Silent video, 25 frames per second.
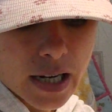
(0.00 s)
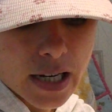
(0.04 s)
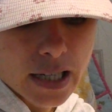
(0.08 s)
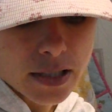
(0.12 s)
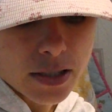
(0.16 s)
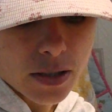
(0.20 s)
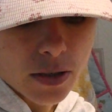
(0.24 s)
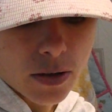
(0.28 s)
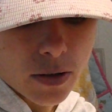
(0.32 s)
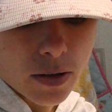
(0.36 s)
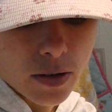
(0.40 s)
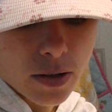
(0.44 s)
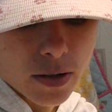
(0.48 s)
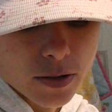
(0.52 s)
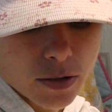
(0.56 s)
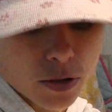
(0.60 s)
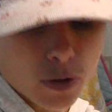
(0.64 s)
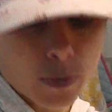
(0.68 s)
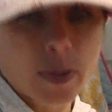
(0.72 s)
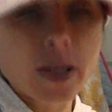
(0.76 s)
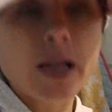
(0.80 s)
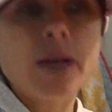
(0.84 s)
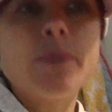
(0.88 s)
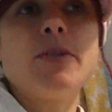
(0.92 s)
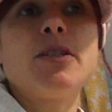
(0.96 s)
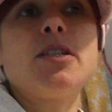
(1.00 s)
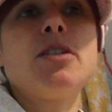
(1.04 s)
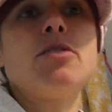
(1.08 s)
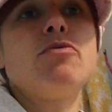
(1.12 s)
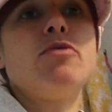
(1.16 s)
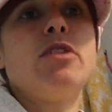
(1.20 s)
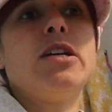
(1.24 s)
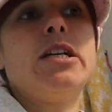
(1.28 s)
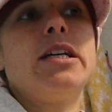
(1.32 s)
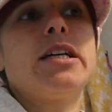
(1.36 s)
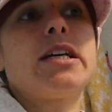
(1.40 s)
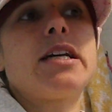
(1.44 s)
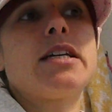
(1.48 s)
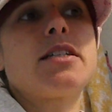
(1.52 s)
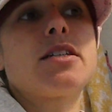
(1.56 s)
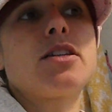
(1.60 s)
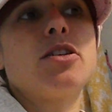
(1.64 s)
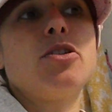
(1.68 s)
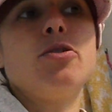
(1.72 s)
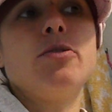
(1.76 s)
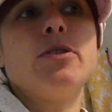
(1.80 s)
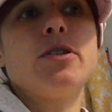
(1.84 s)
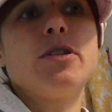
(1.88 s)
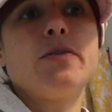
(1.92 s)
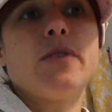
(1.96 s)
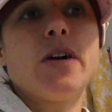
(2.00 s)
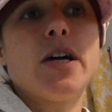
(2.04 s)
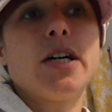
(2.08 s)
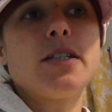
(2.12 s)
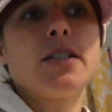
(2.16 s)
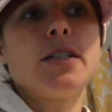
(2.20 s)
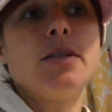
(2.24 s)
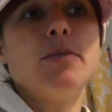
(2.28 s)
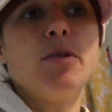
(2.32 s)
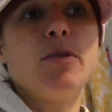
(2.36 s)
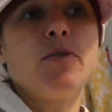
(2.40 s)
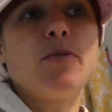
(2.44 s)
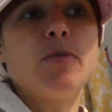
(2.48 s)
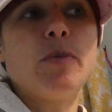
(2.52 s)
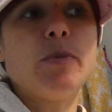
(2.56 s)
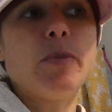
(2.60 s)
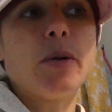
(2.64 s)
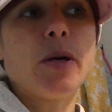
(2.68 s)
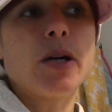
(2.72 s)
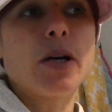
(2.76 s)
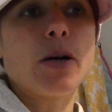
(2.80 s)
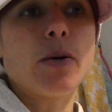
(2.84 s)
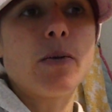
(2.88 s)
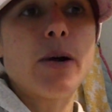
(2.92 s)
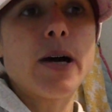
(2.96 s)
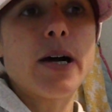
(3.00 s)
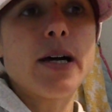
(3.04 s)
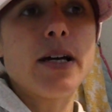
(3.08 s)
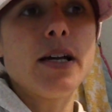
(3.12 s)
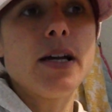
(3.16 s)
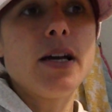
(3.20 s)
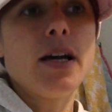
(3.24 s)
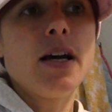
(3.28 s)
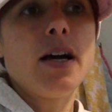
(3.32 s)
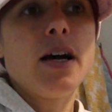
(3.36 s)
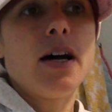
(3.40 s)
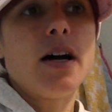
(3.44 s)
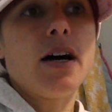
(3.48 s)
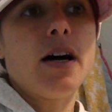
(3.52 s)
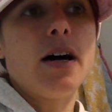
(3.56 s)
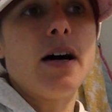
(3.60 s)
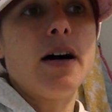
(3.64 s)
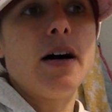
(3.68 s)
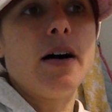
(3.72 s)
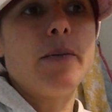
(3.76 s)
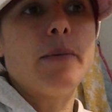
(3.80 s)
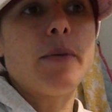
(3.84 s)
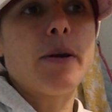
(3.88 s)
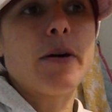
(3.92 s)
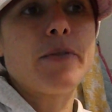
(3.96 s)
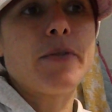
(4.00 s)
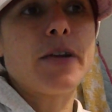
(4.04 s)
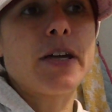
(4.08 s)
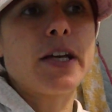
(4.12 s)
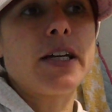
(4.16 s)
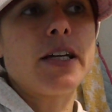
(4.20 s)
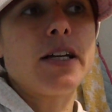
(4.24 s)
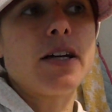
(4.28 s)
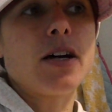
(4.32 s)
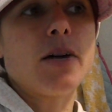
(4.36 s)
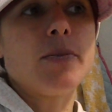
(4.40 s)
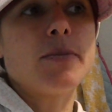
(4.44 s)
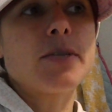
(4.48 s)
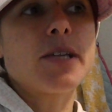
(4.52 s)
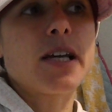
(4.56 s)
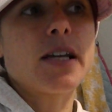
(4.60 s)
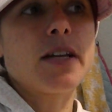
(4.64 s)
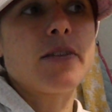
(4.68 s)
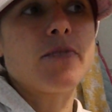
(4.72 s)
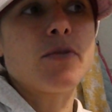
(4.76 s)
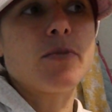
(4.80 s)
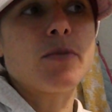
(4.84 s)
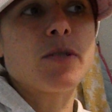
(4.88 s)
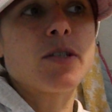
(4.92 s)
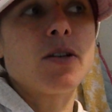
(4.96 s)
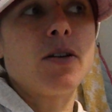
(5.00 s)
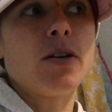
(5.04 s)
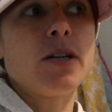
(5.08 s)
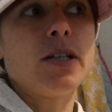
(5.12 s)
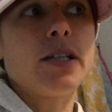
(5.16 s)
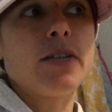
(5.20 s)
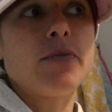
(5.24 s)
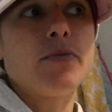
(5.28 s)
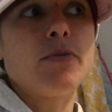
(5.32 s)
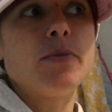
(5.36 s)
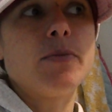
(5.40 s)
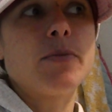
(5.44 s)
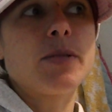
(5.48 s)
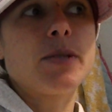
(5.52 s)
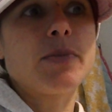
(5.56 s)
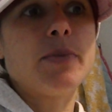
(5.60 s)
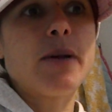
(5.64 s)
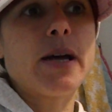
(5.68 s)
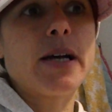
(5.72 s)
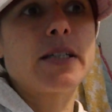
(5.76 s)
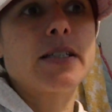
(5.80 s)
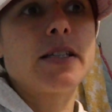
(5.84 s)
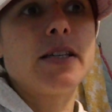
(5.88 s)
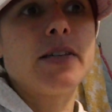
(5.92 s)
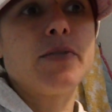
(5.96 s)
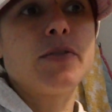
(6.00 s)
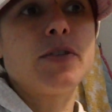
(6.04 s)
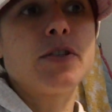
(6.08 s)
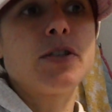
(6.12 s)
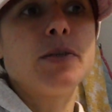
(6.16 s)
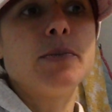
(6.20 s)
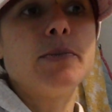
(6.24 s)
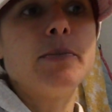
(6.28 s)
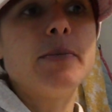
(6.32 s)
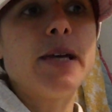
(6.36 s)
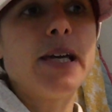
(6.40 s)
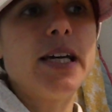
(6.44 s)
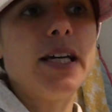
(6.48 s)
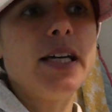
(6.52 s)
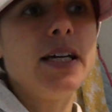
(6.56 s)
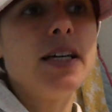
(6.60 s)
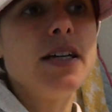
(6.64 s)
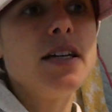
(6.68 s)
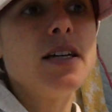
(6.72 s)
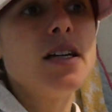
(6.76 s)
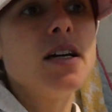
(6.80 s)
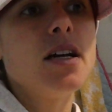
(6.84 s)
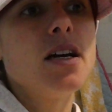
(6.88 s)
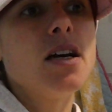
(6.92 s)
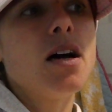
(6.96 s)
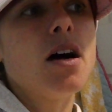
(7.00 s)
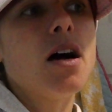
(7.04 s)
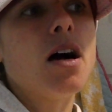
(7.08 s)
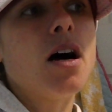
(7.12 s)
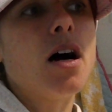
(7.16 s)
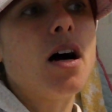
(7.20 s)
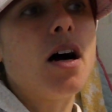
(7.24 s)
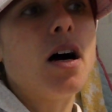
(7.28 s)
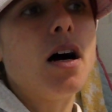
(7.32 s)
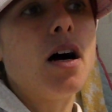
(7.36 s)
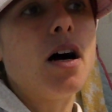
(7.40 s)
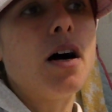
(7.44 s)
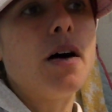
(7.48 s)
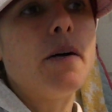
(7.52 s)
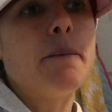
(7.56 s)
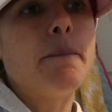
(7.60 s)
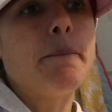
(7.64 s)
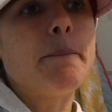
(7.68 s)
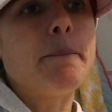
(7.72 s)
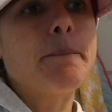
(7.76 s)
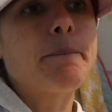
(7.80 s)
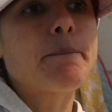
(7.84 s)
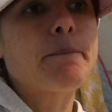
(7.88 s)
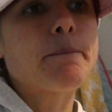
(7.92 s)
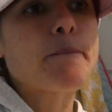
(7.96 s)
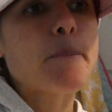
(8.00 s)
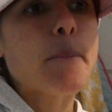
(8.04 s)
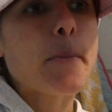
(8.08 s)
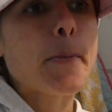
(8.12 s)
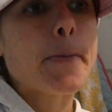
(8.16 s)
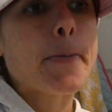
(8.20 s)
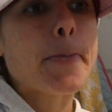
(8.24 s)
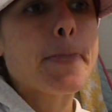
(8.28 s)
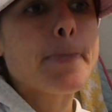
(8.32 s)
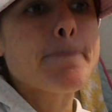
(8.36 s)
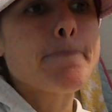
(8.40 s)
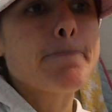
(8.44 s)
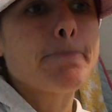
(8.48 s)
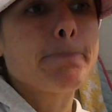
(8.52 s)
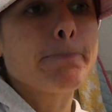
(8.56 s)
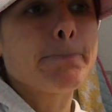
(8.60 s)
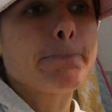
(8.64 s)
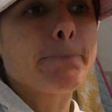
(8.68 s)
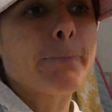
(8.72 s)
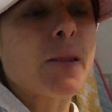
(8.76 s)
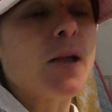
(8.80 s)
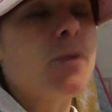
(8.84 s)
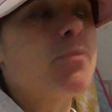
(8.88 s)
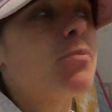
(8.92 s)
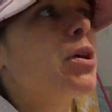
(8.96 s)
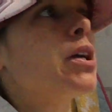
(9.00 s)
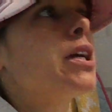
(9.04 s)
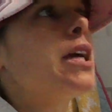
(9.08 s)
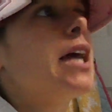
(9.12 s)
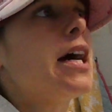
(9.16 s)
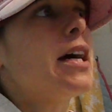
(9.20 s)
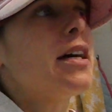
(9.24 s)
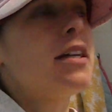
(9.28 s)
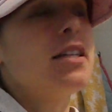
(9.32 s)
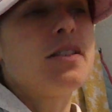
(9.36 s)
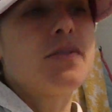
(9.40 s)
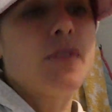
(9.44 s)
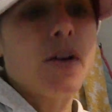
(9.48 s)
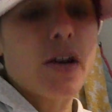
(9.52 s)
is really against the neurodiversity movement, by the way. I think he comes at it from a slightly different perspective to me. But yeah, he's